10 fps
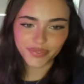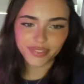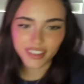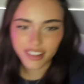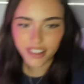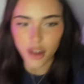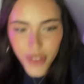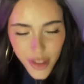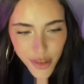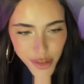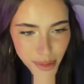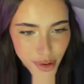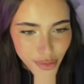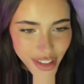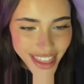Comfy clothes are the
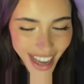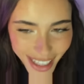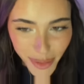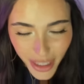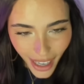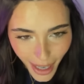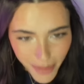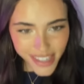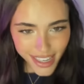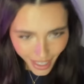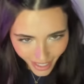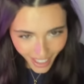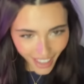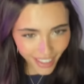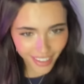move. That's what I'm
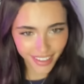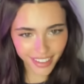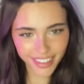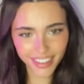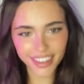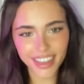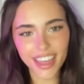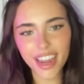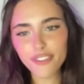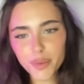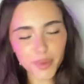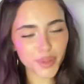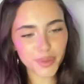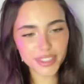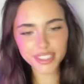saying. And everyone who
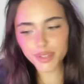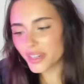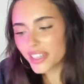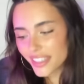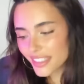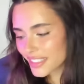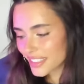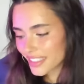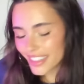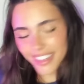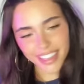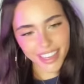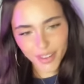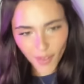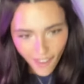disagrees can kick
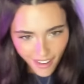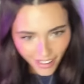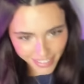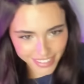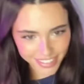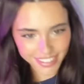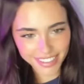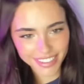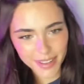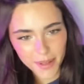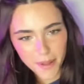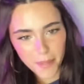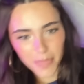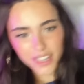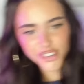rocks.
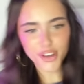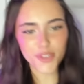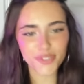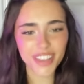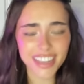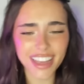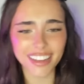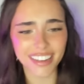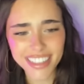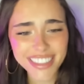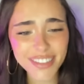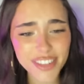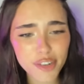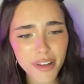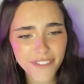Show feet again. I didn't even show
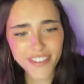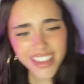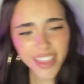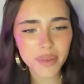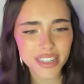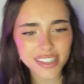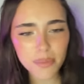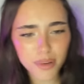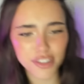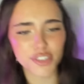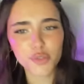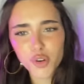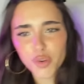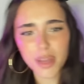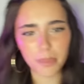my feet. They were slippers, you creep.